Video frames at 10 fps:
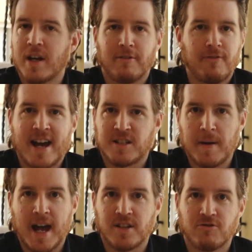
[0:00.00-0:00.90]
get fast
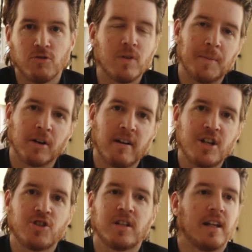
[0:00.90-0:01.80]
pass through
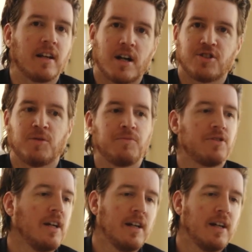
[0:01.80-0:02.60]
immigration and customs.